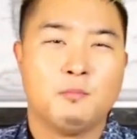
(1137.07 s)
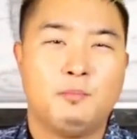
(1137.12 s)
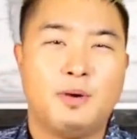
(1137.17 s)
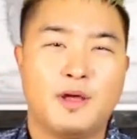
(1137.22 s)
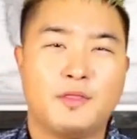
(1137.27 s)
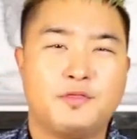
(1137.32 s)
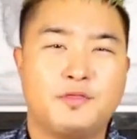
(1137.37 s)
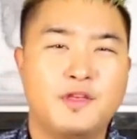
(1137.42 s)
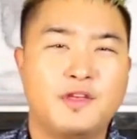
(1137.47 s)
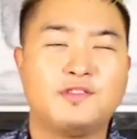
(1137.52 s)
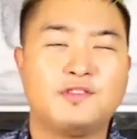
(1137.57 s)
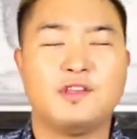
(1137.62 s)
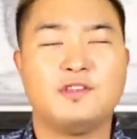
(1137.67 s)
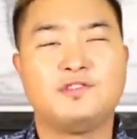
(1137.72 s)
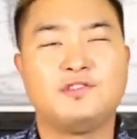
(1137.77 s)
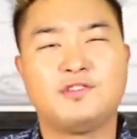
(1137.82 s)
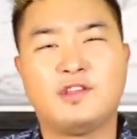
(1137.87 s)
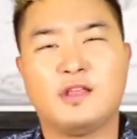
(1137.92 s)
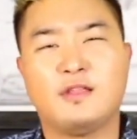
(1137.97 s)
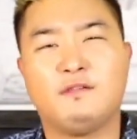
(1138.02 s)
But this
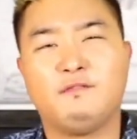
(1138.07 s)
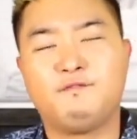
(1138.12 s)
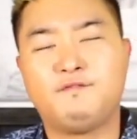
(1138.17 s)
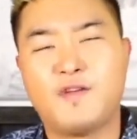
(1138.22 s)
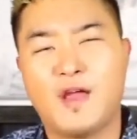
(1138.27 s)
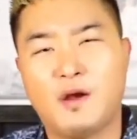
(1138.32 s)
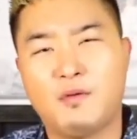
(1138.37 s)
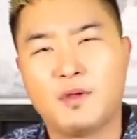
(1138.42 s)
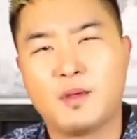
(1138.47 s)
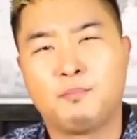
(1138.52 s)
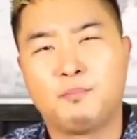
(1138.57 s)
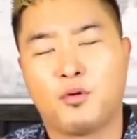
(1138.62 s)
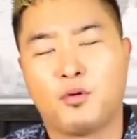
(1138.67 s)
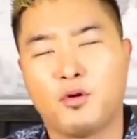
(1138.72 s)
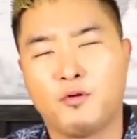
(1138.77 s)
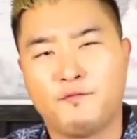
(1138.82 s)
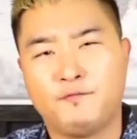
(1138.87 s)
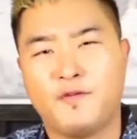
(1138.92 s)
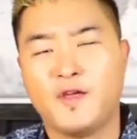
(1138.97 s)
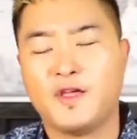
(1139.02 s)
is still a very
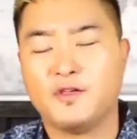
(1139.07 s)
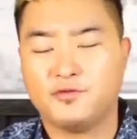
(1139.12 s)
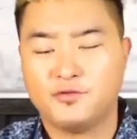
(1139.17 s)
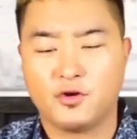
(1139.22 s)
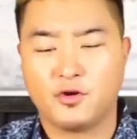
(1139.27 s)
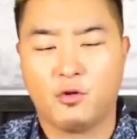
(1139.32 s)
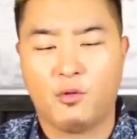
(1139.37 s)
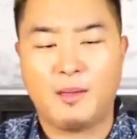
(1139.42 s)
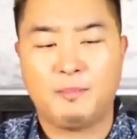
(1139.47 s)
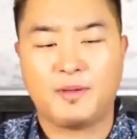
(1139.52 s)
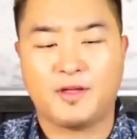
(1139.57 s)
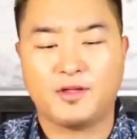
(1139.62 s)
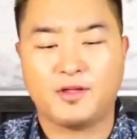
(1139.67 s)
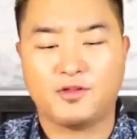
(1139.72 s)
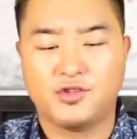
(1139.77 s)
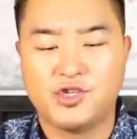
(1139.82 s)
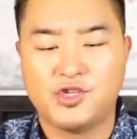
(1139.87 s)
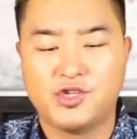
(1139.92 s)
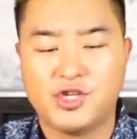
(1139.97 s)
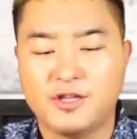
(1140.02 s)
important feast. You know why?
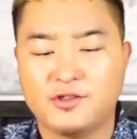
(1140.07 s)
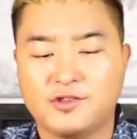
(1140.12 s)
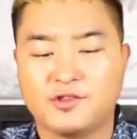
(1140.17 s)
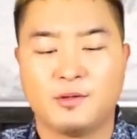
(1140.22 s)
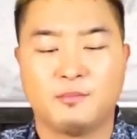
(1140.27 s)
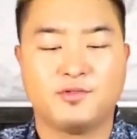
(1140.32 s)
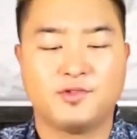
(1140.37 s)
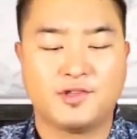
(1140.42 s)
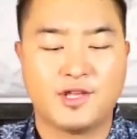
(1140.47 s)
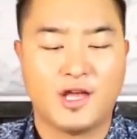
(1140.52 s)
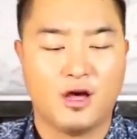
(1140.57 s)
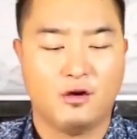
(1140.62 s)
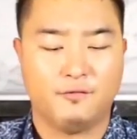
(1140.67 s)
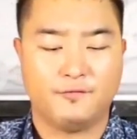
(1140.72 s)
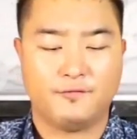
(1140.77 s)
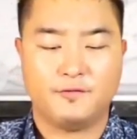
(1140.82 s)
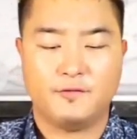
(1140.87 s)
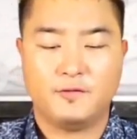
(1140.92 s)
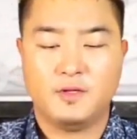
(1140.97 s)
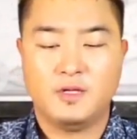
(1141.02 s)
Because Jesus
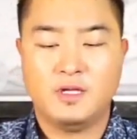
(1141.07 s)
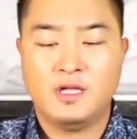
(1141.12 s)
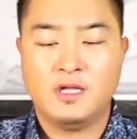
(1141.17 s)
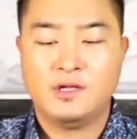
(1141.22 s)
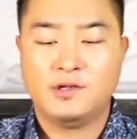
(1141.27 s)
himself